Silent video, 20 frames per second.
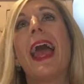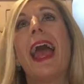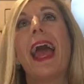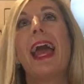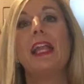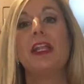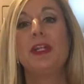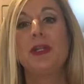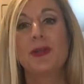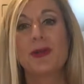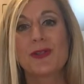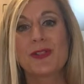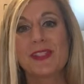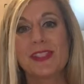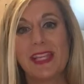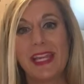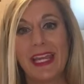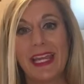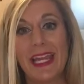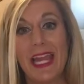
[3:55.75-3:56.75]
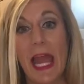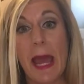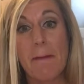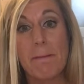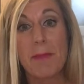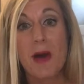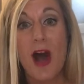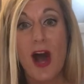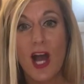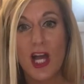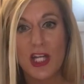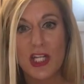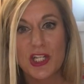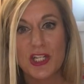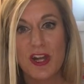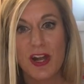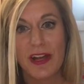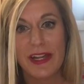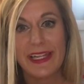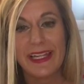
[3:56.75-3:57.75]
And you'll see at Posh
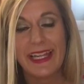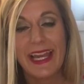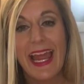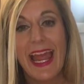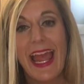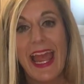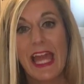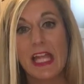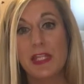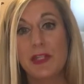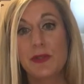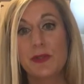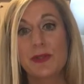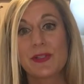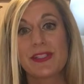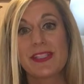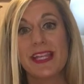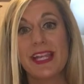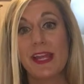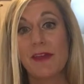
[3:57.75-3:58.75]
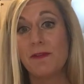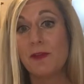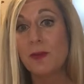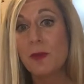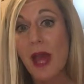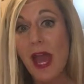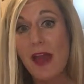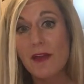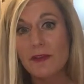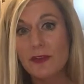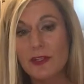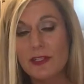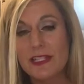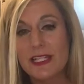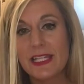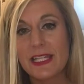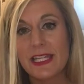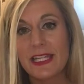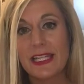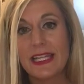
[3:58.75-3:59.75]
Night, and you'll see if you ever
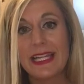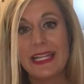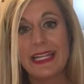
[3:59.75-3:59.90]
attend